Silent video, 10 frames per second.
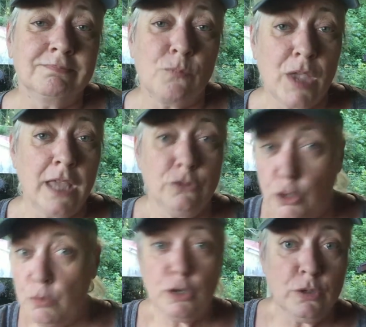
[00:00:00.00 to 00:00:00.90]
Okay,
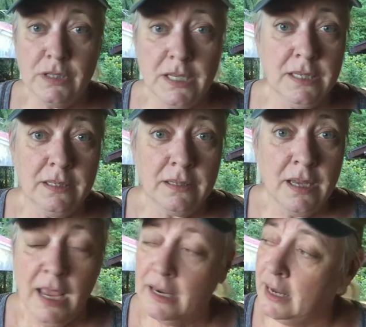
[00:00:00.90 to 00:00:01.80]
200 seeds.
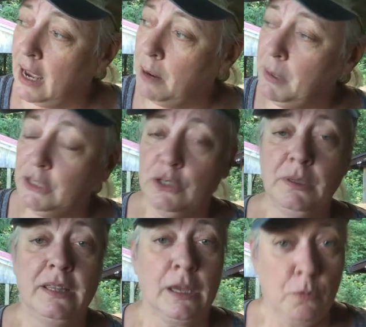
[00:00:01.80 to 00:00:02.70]
Now, I'll bet you
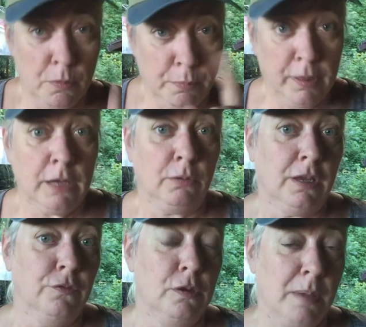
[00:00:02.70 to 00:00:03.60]
anything, one plant will
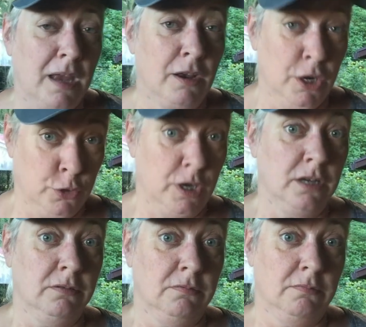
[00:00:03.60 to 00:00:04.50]
give you about 100.
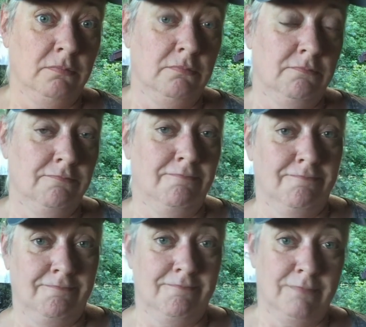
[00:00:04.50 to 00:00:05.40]

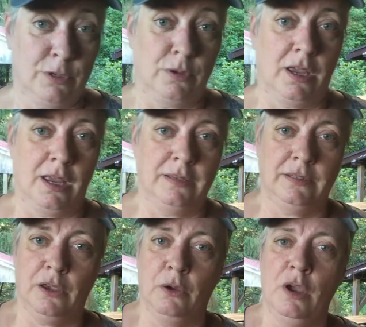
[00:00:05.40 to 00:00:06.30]
Okay,
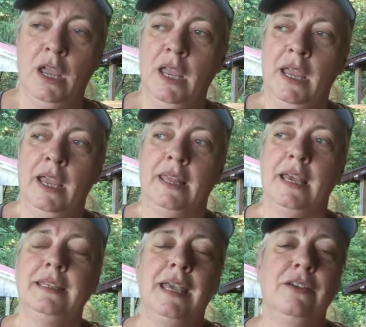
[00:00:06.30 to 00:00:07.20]
so
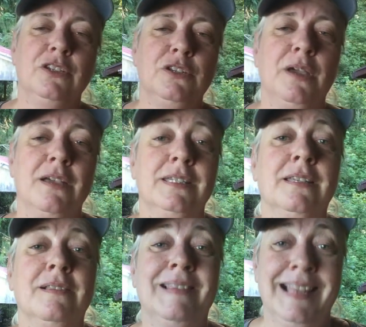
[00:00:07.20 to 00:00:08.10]
that tells you how
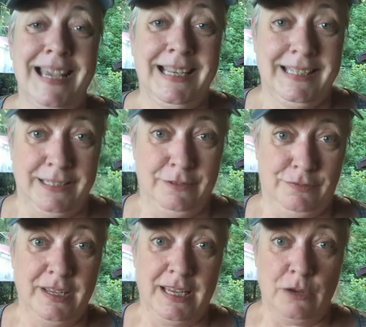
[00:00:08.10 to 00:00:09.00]
selective
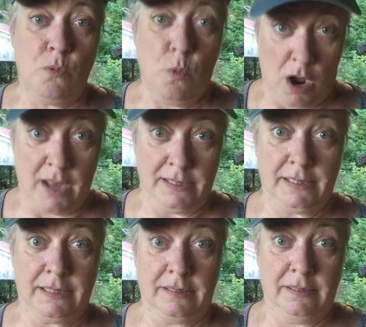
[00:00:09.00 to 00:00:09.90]
he
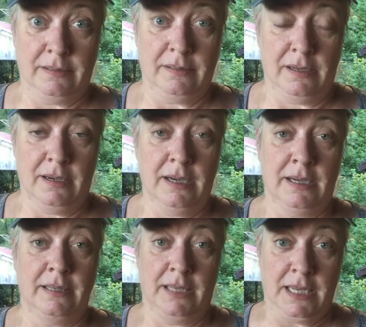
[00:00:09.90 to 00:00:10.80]
was
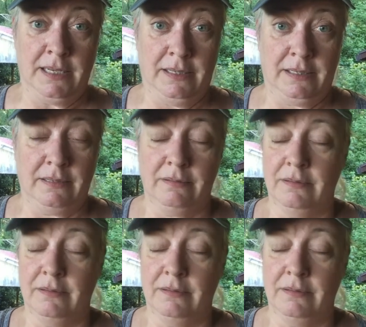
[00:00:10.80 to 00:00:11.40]
on these